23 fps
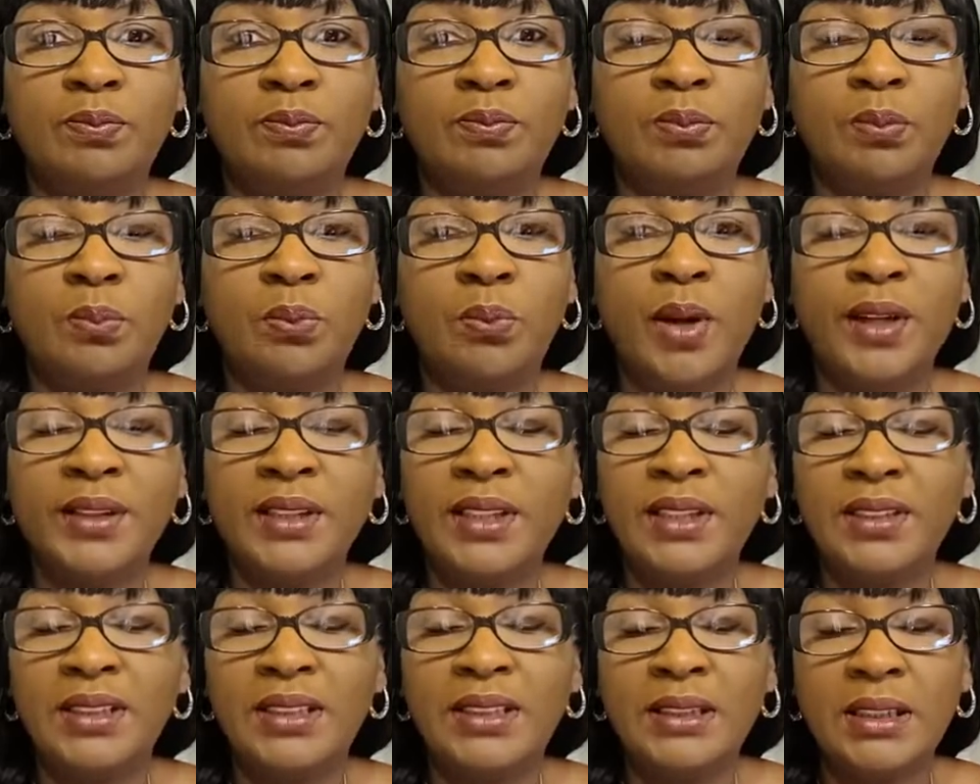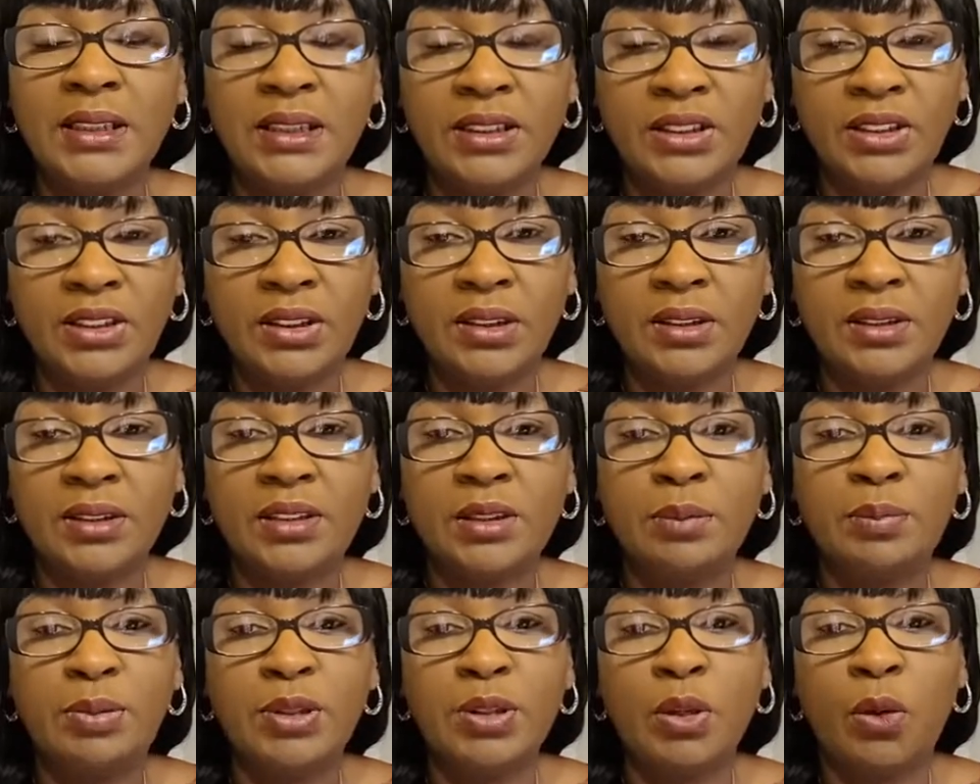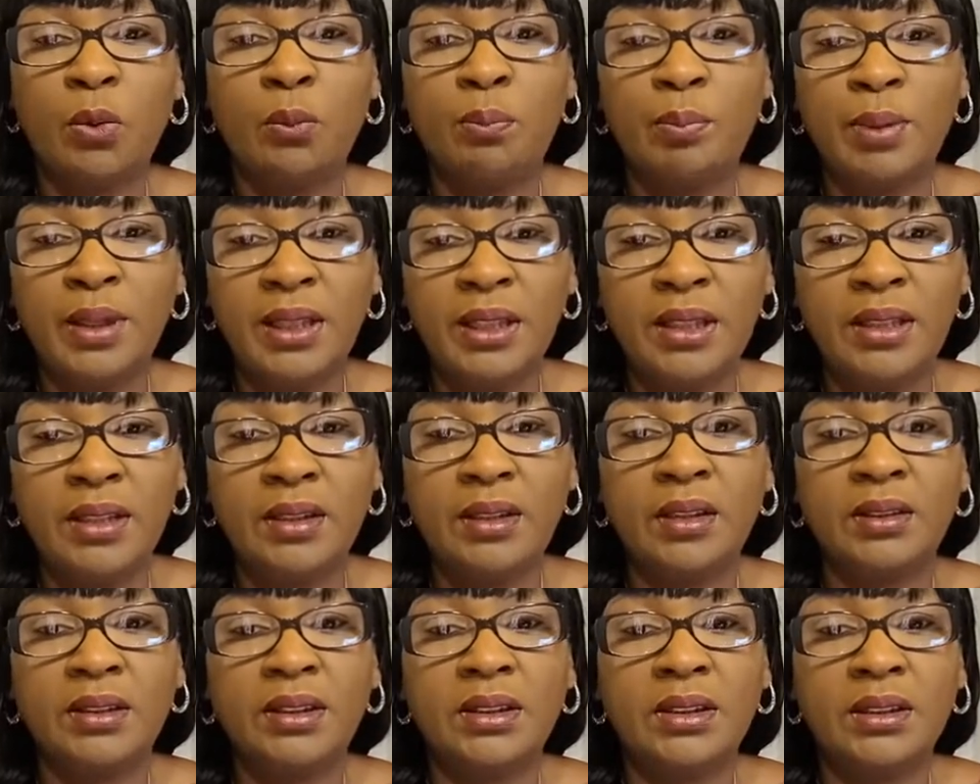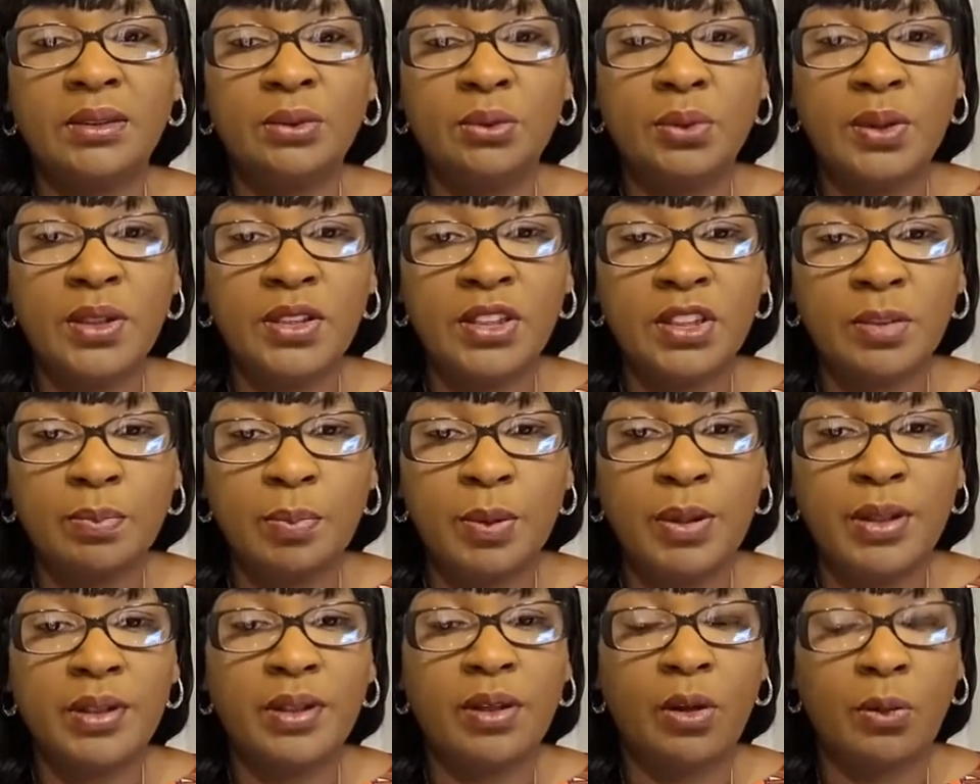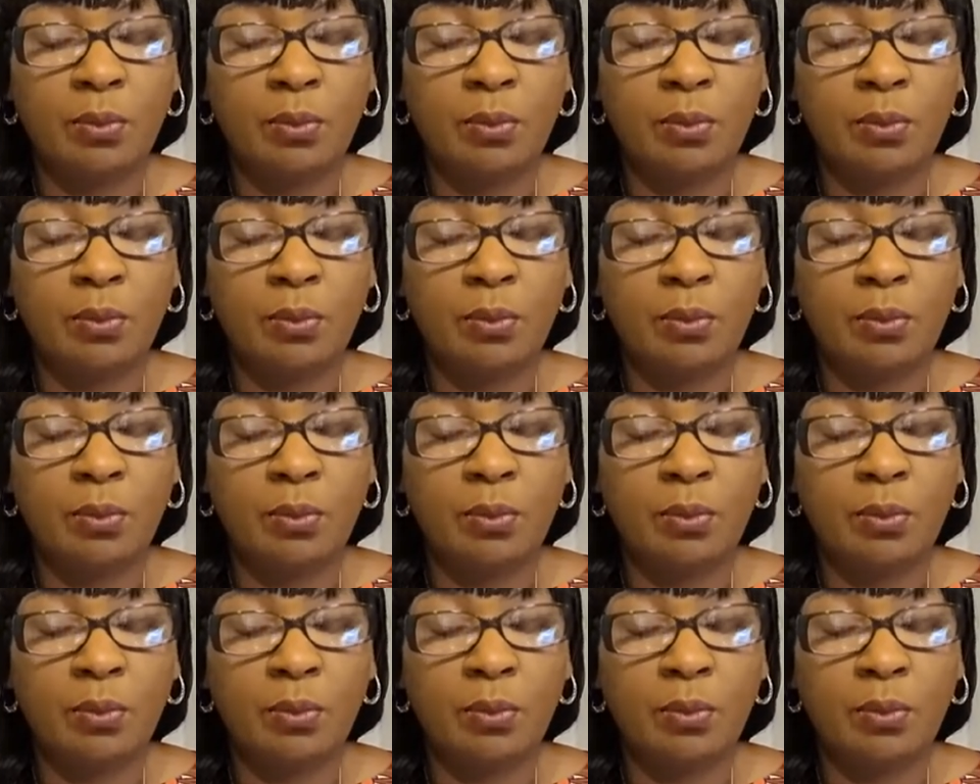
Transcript: working diligently to be obedient unto the Spirit,